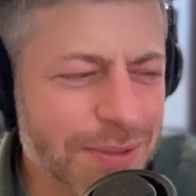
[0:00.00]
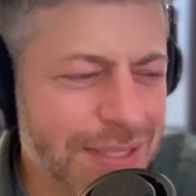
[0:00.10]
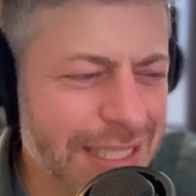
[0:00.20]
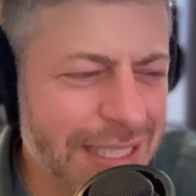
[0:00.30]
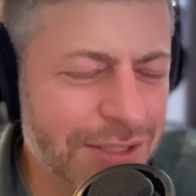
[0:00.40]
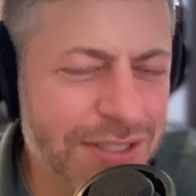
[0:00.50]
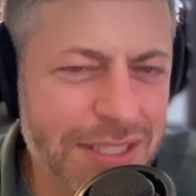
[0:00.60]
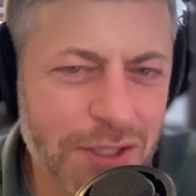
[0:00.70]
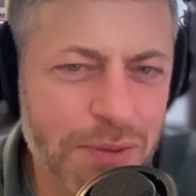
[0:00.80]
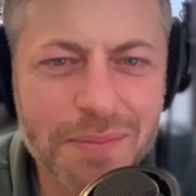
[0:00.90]
like years
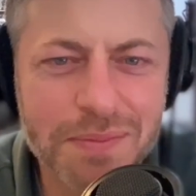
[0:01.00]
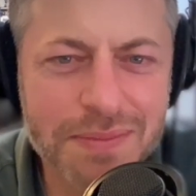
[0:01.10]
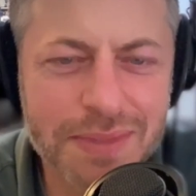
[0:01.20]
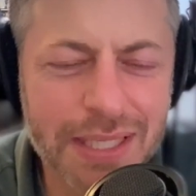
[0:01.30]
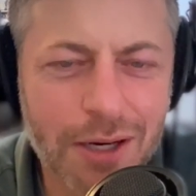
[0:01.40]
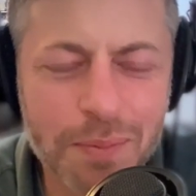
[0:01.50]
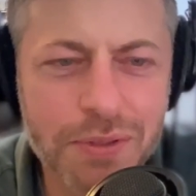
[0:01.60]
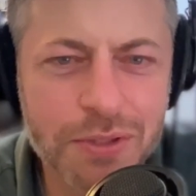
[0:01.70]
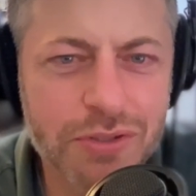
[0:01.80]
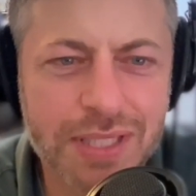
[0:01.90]
ago, but like our
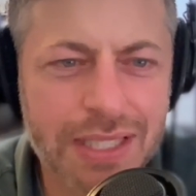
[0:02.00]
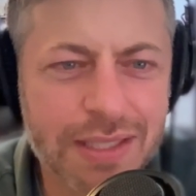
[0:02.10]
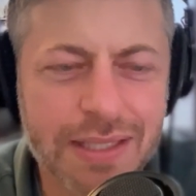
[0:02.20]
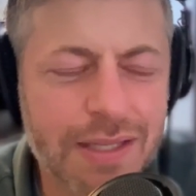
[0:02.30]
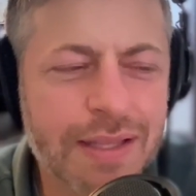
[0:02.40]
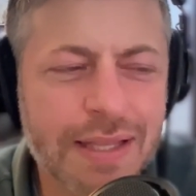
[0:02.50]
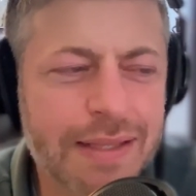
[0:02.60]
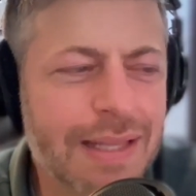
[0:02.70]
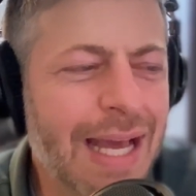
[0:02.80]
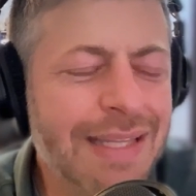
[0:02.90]
producers like
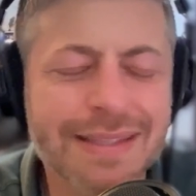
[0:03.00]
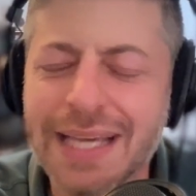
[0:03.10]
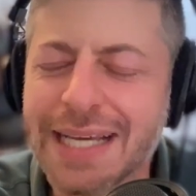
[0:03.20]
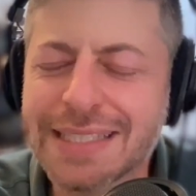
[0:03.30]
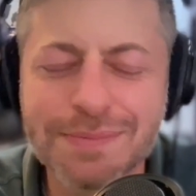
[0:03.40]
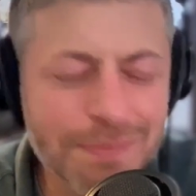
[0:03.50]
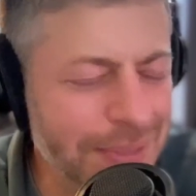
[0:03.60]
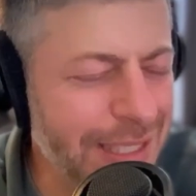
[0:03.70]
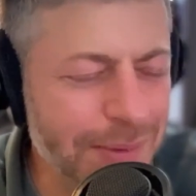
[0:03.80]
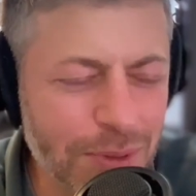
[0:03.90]
as
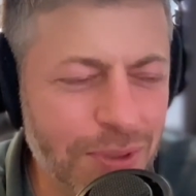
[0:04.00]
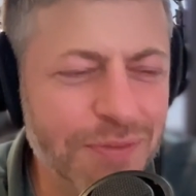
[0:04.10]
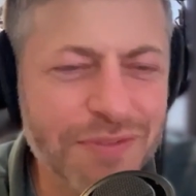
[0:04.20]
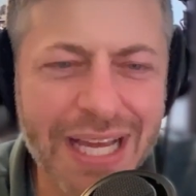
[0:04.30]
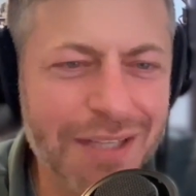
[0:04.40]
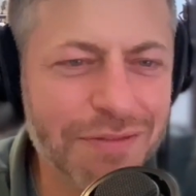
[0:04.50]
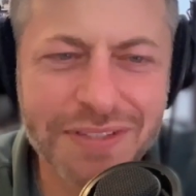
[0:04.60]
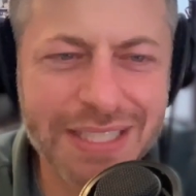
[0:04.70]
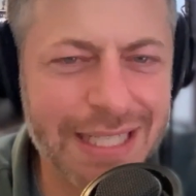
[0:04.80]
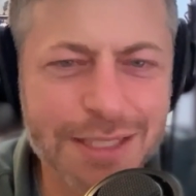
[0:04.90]
minimal
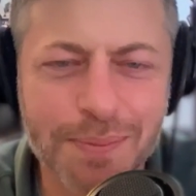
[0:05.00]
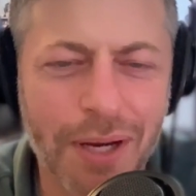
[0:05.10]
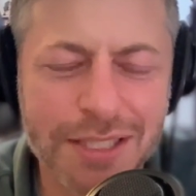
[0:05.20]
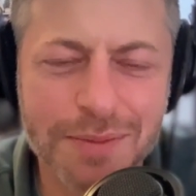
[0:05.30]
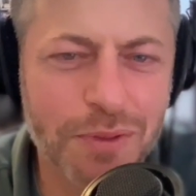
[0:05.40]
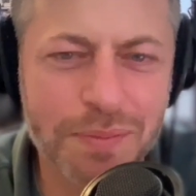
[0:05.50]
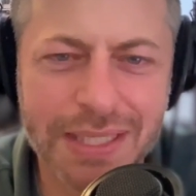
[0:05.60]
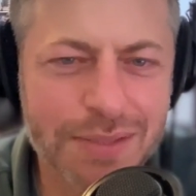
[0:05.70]
AV as possible because